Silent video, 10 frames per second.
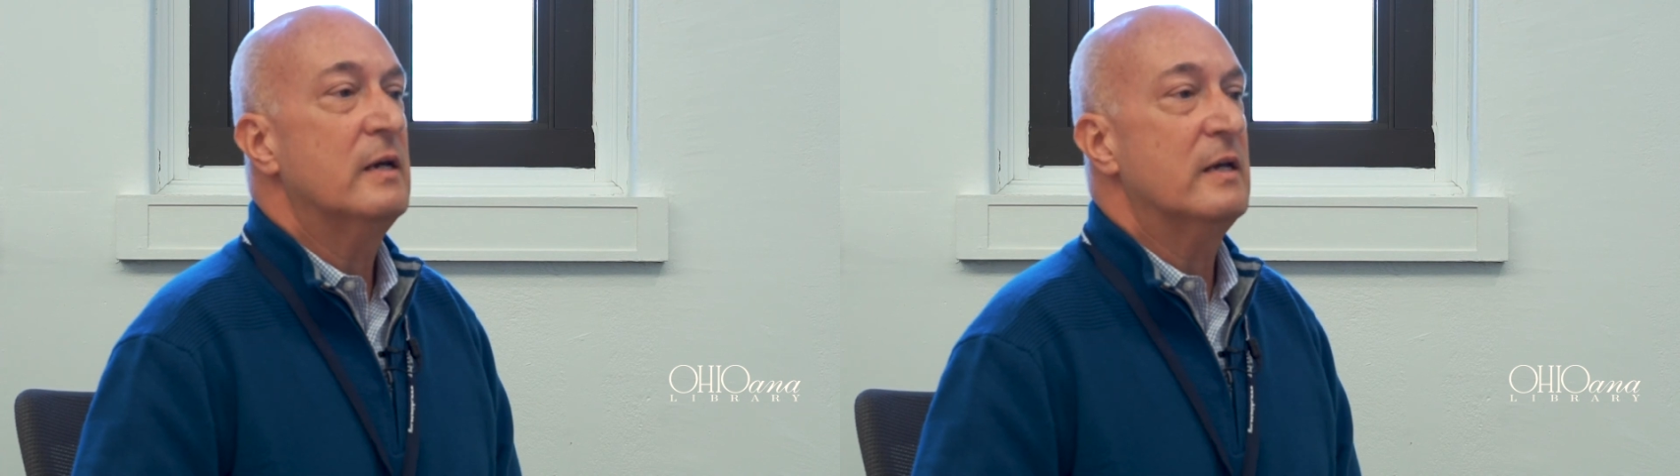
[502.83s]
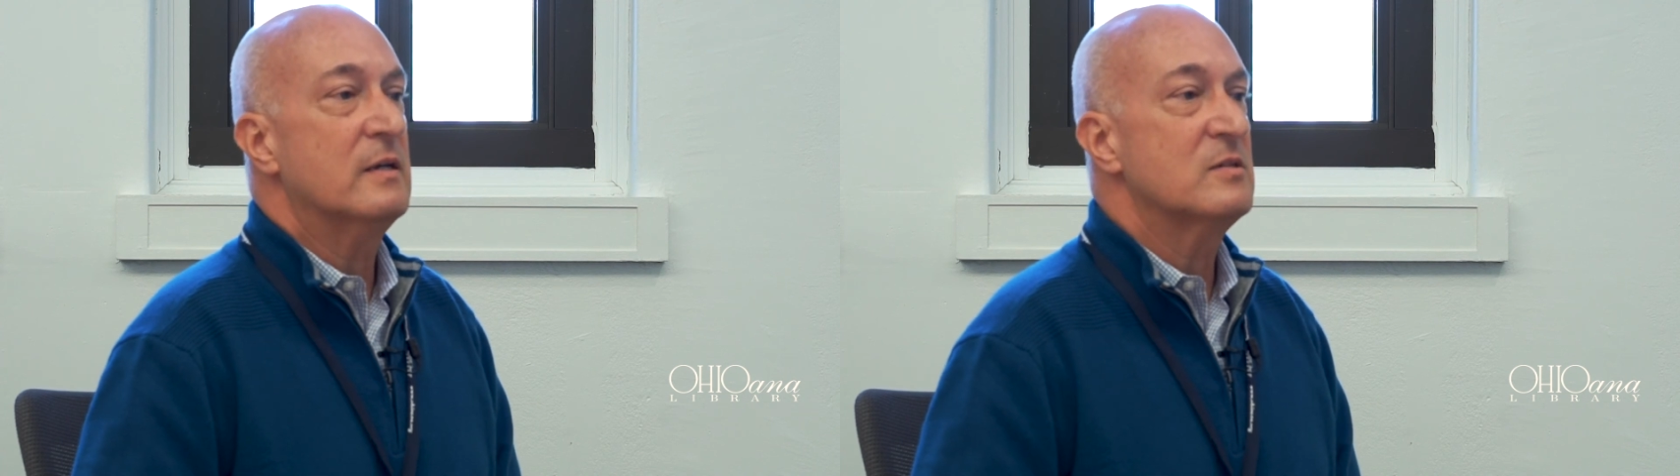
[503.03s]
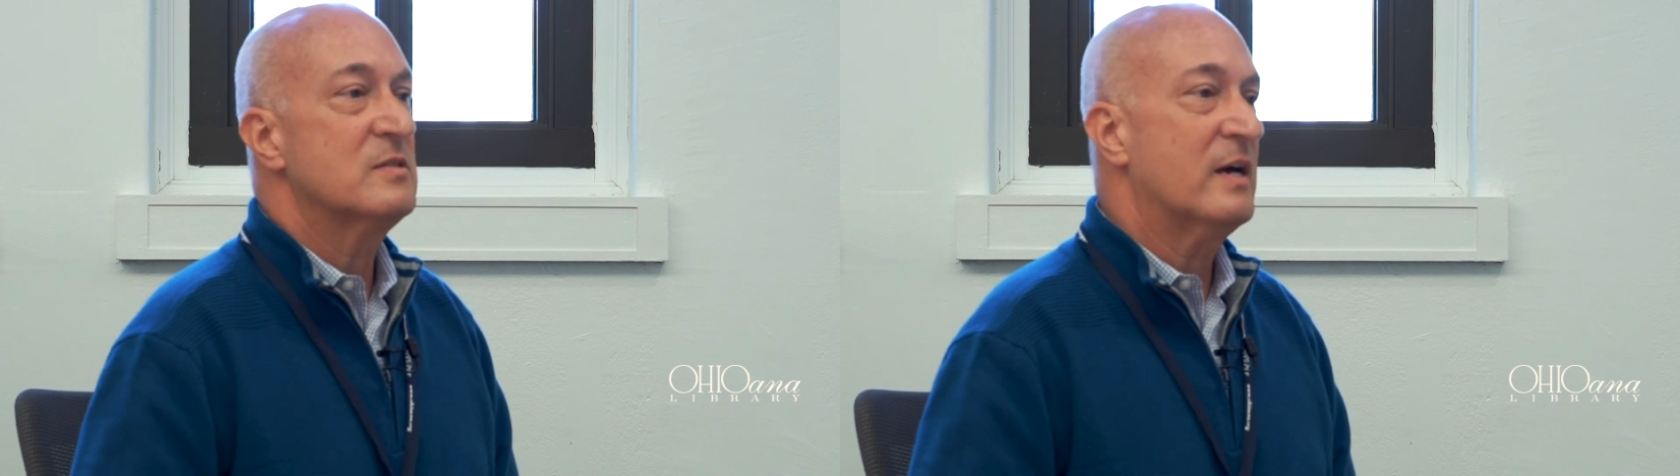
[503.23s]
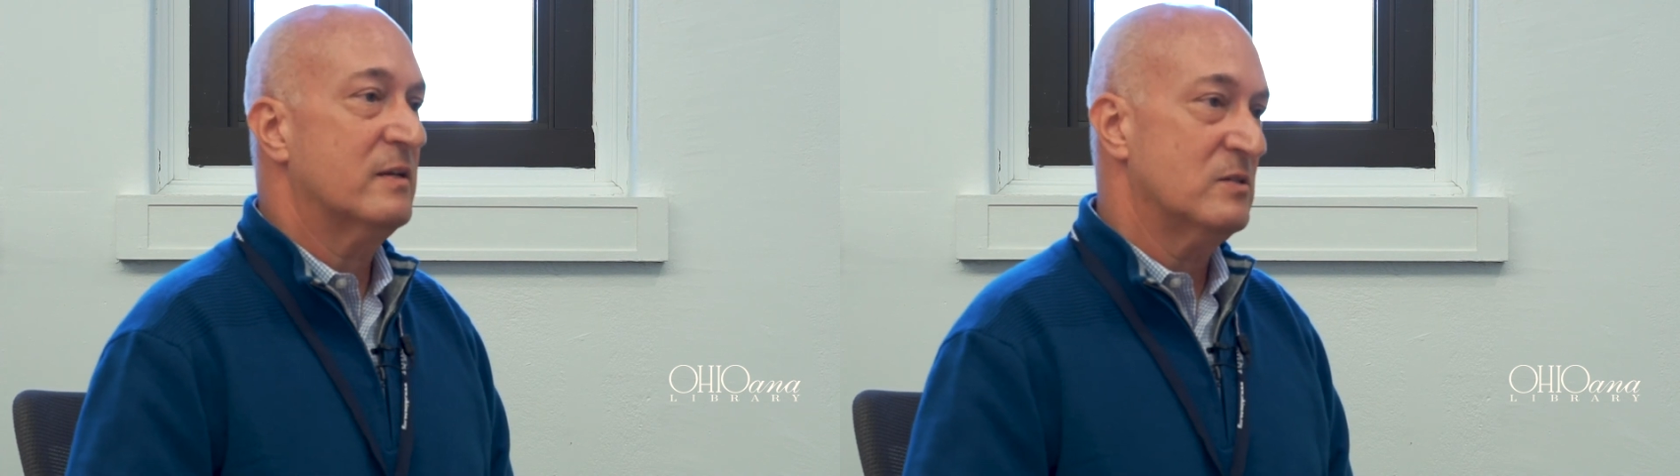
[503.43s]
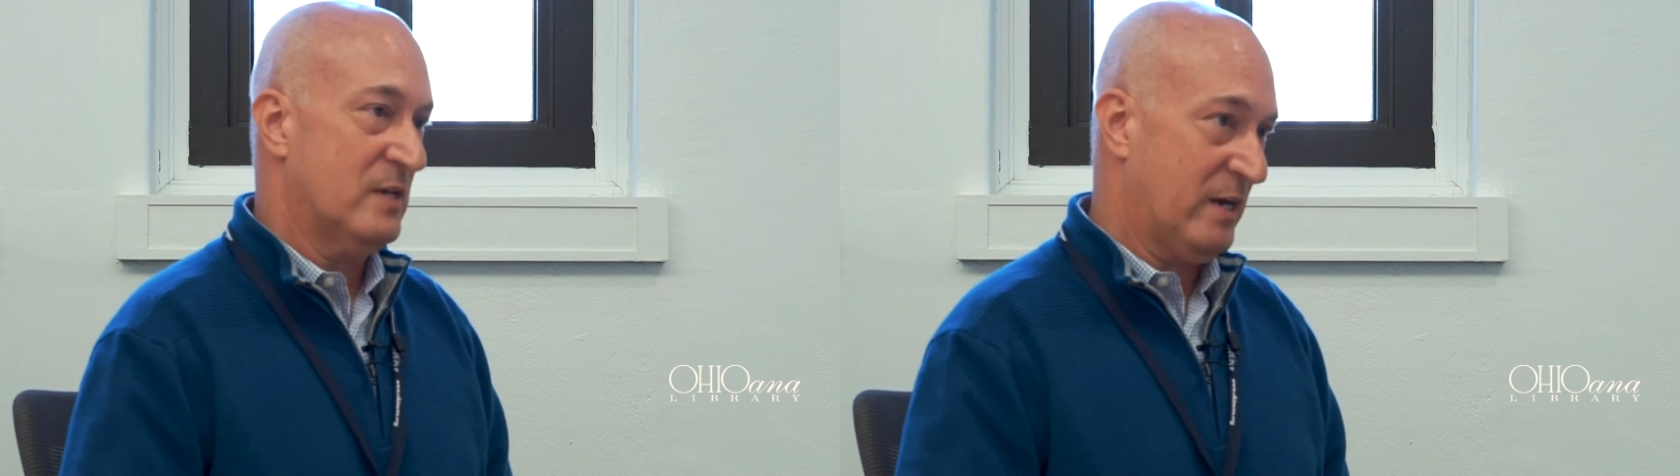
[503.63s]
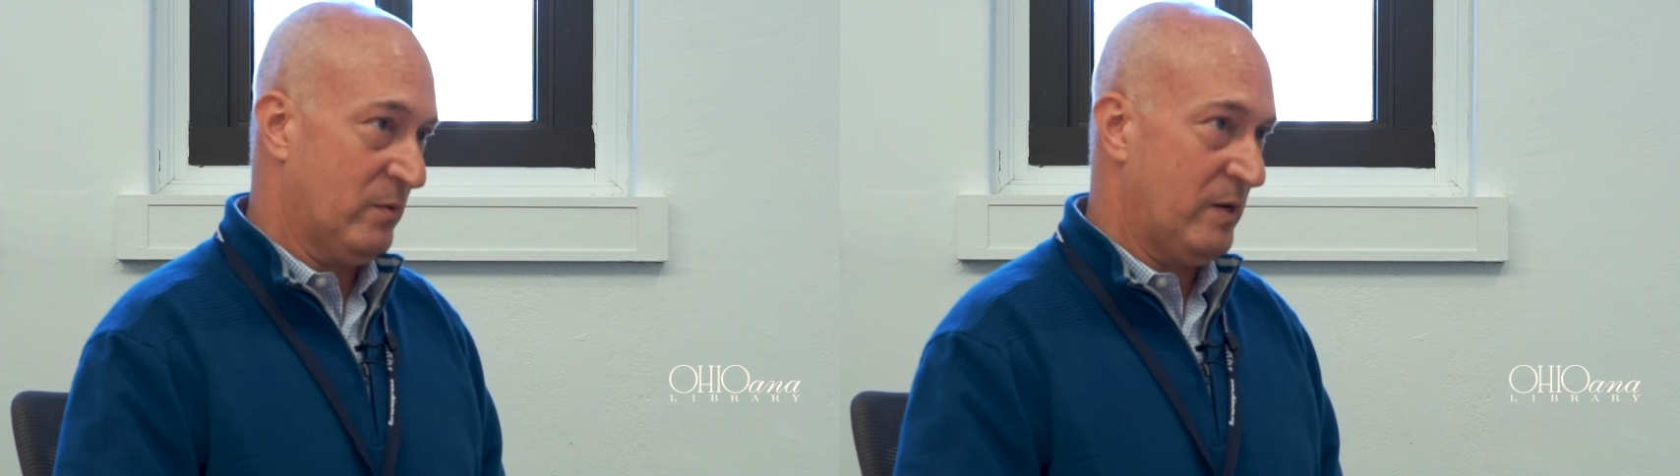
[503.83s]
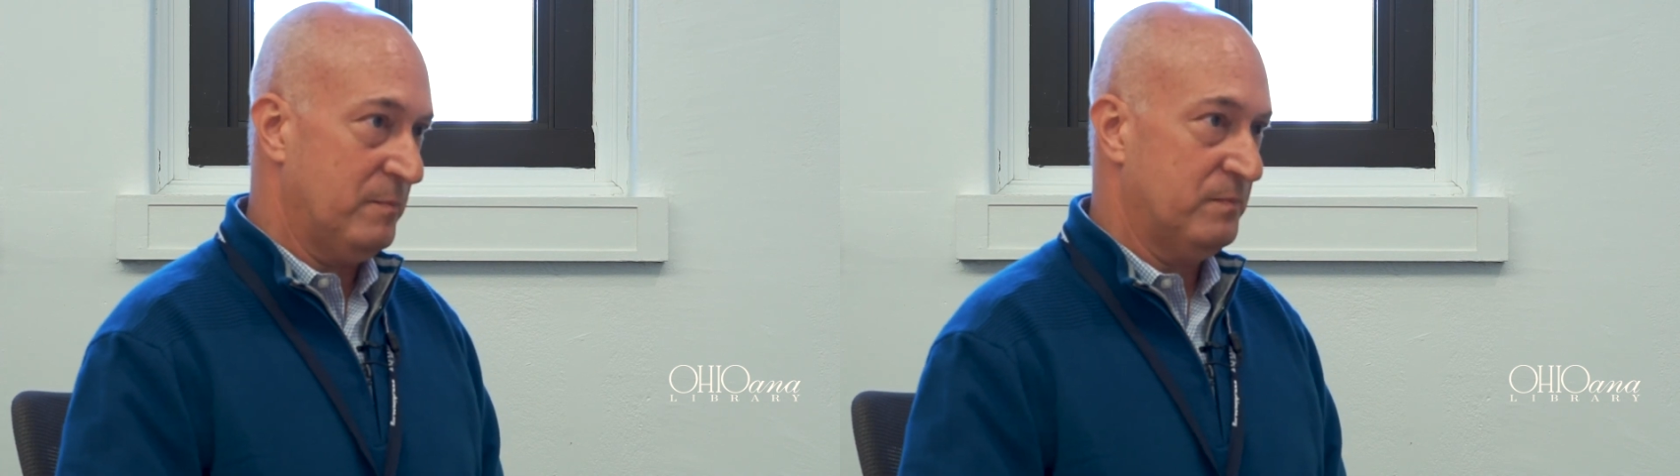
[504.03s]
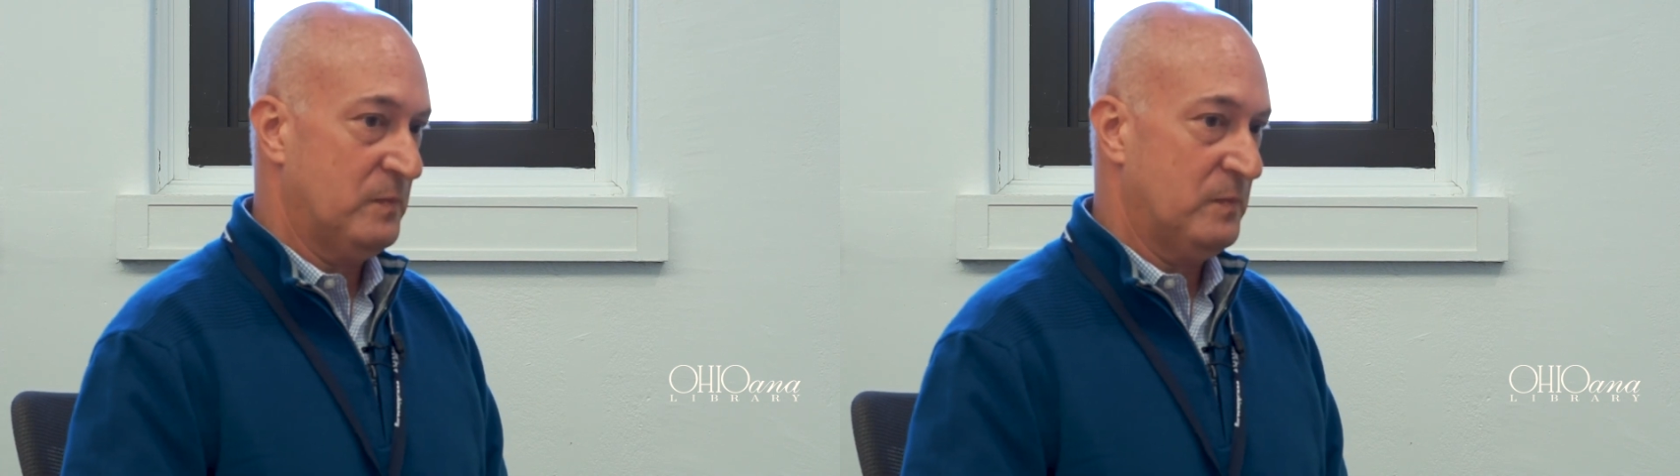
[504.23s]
He does that. He's angry.